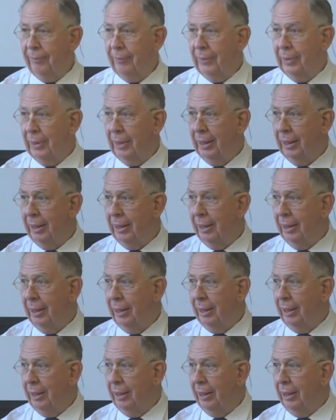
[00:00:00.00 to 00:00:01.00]

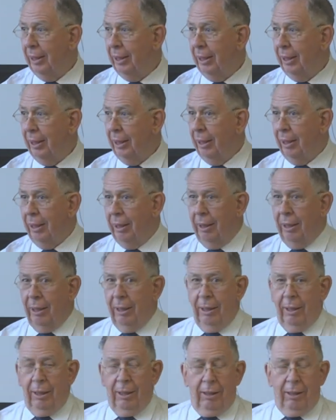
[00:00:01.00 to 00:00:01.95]
Nobody speaks.